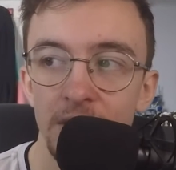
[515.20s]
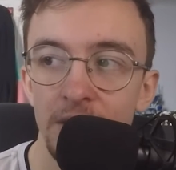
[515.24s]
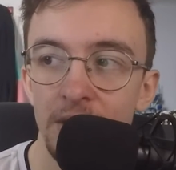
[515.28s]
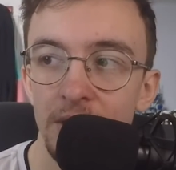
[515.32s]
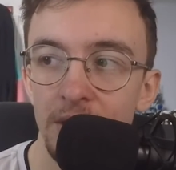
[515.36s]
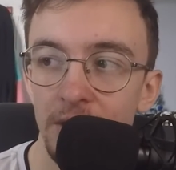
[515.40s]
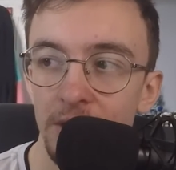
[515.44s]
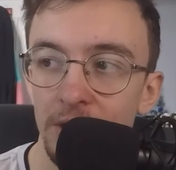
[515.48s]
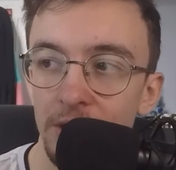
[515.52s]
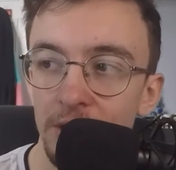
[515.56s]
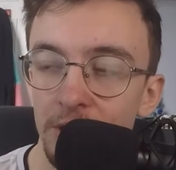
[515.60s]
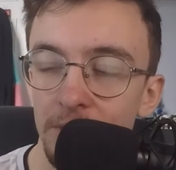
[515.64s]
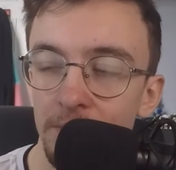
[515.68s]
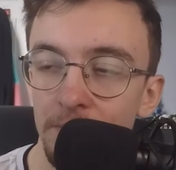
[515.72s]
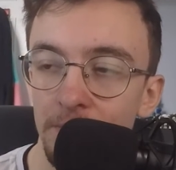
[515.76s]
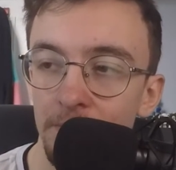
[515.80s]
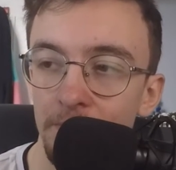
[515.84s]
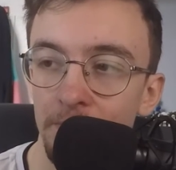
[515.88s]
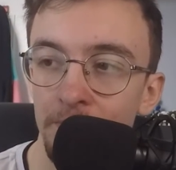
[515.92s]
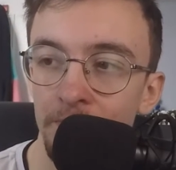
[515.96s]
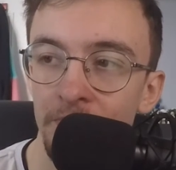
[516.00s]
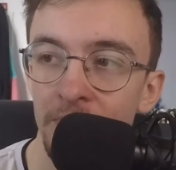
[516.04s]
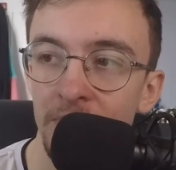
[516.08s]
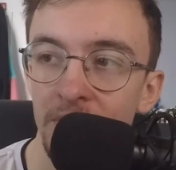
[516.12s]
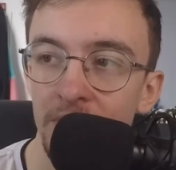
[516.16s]

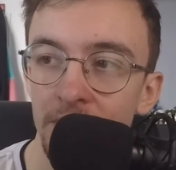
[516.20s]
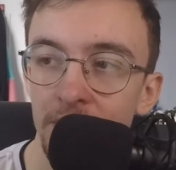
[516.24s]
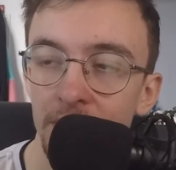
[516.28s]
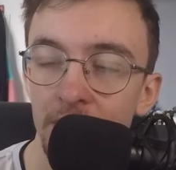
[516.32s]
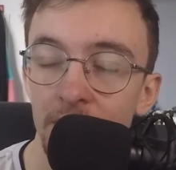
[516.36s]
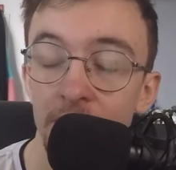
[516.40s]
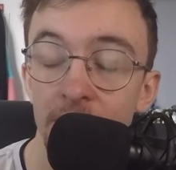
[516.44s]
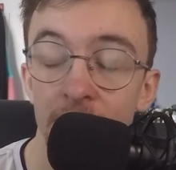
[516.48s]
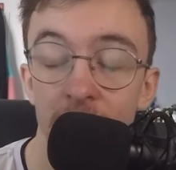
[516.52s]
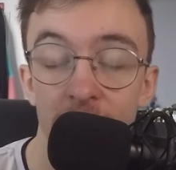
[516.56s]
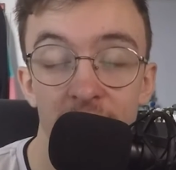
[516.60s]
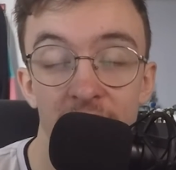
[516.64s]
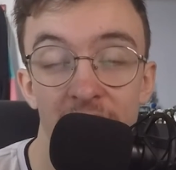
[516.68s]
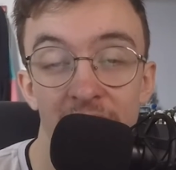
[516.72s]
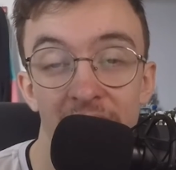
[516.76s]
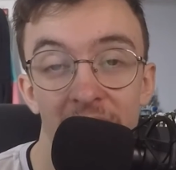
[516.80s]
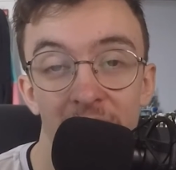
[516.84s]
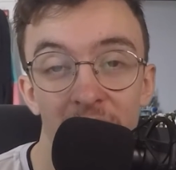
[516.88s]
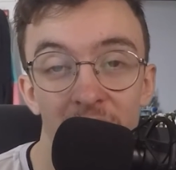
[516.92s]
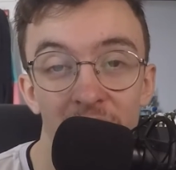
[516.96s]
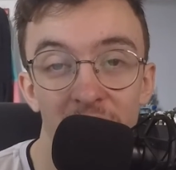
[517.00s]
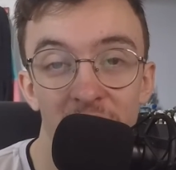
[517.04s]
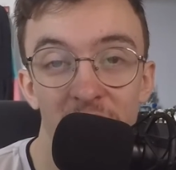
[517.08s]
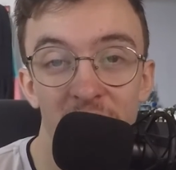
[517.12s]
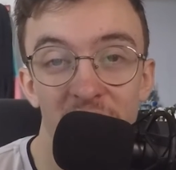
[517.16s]
Yeah,
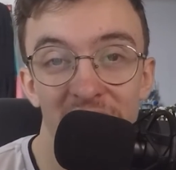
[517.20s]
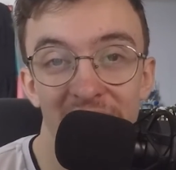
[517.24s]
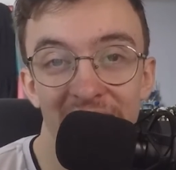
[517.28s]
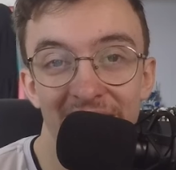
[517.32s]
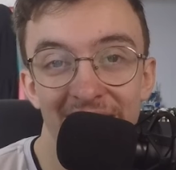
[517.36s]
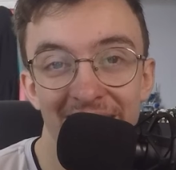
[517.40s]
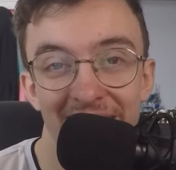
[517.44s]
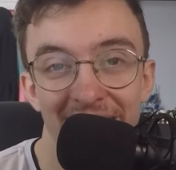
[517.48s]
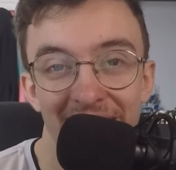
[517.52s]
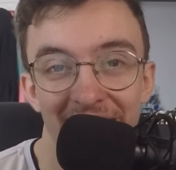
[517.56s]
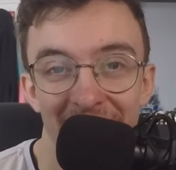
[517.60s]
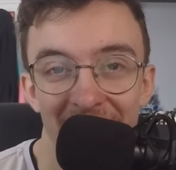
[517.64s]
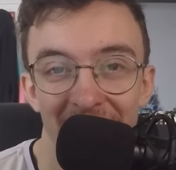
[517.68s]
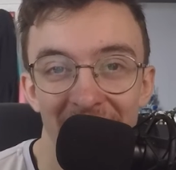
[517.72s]
we'll see.